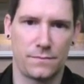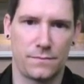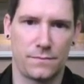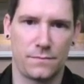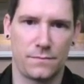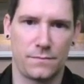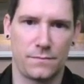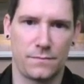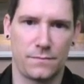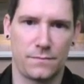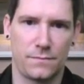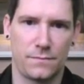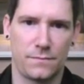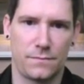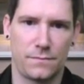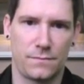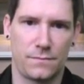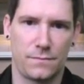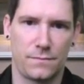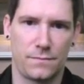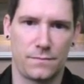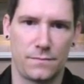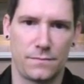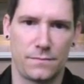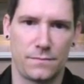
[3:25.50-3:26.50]

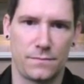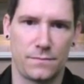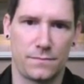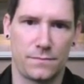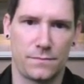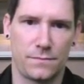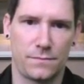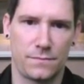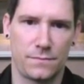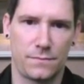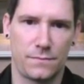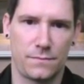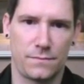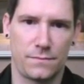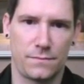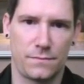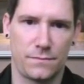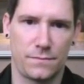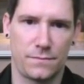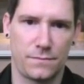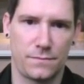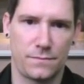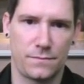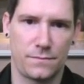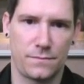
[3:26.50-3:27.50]

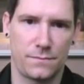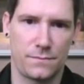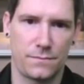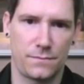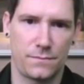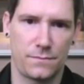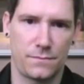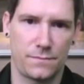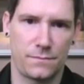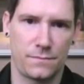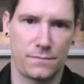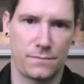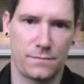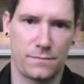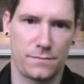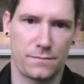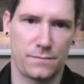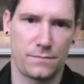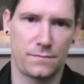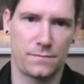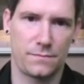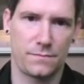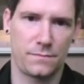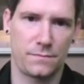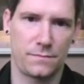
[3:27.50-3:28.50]

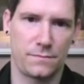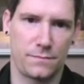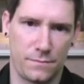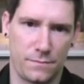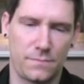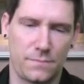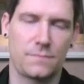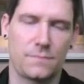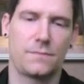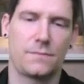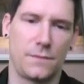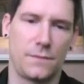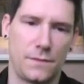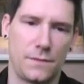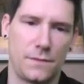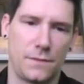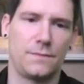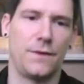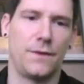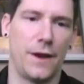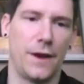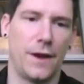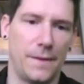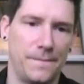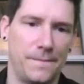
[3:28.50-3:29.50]

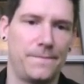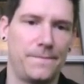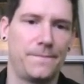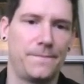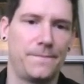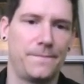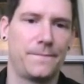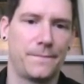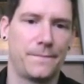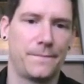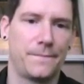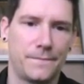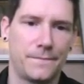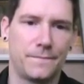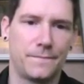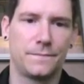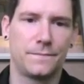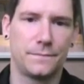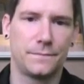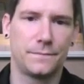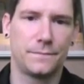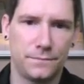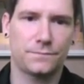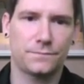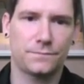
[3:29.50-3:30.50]

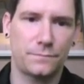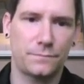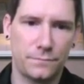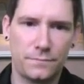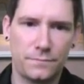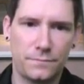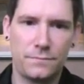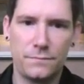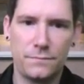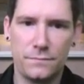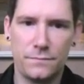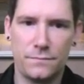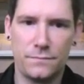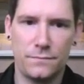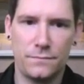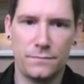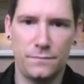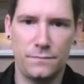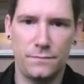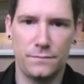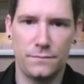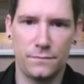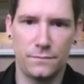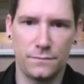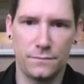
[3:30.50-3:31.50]

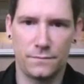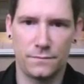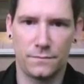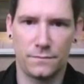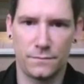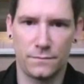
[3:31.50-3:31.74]
The person shown says nothing.